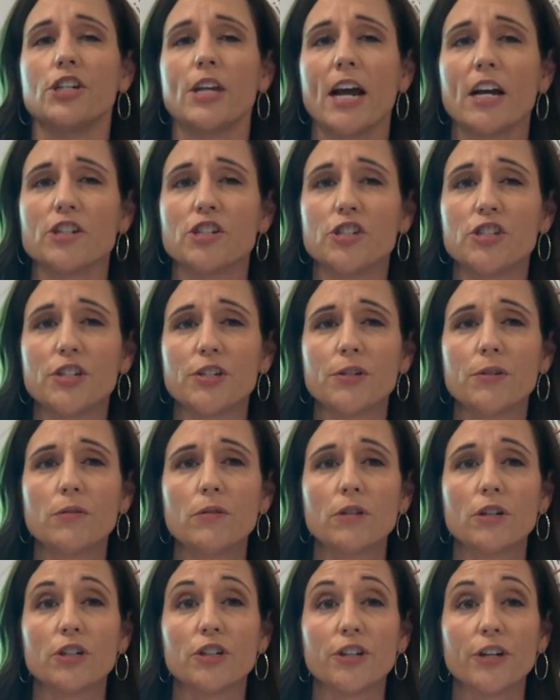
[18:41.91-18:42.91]
How'd you do?
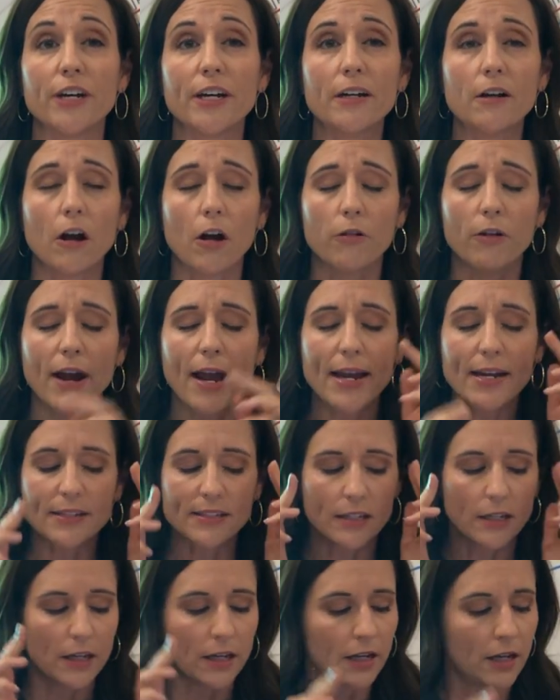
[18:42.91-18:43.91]
Good, all right.
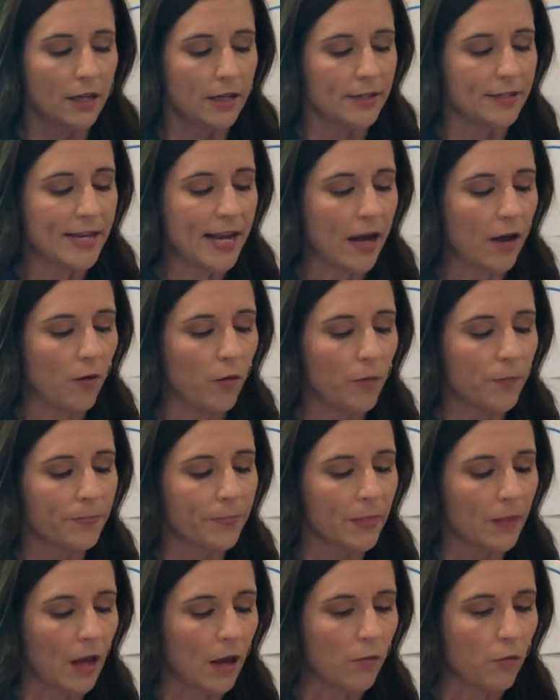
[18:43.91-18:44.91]
Now,
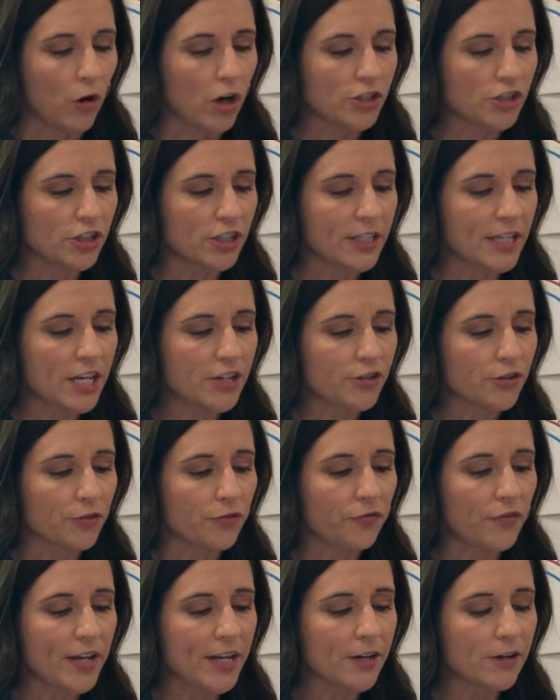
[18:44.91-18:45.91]
I want you to get your
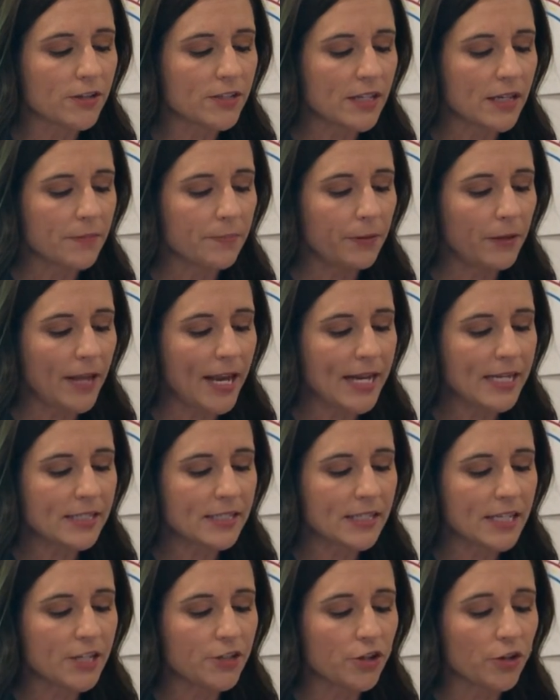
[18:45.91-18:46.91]
fingers in
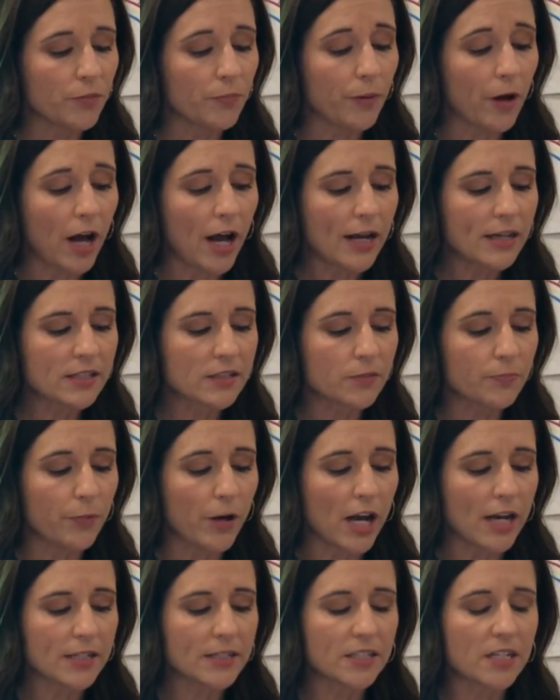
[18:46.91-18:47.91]
place in your box,
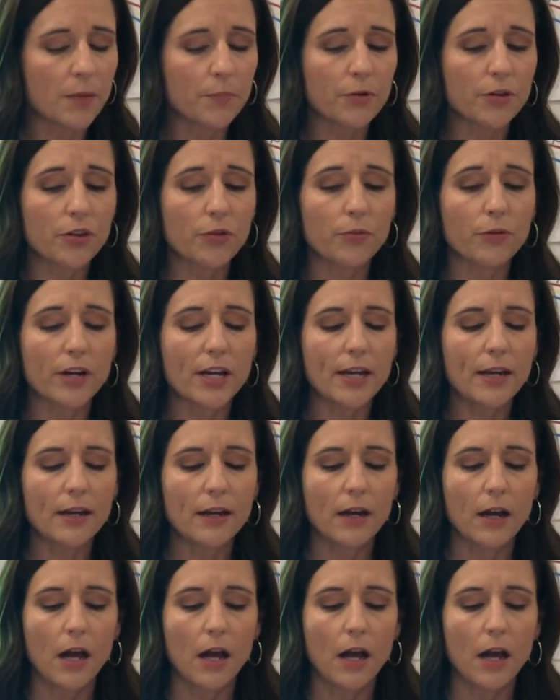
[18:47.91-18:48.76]
box number 3.